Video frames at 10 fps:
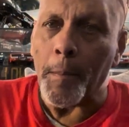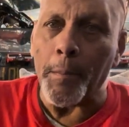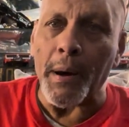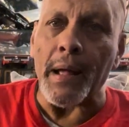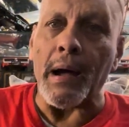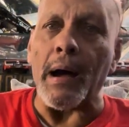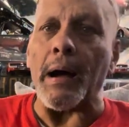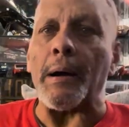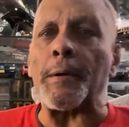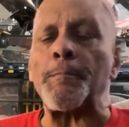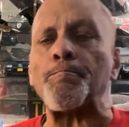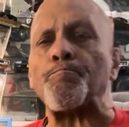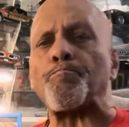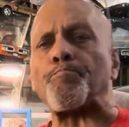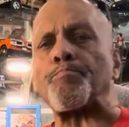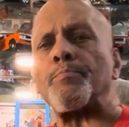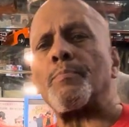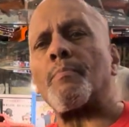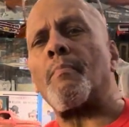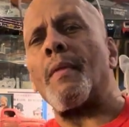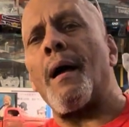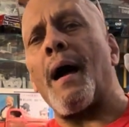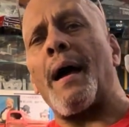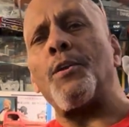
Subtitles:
But I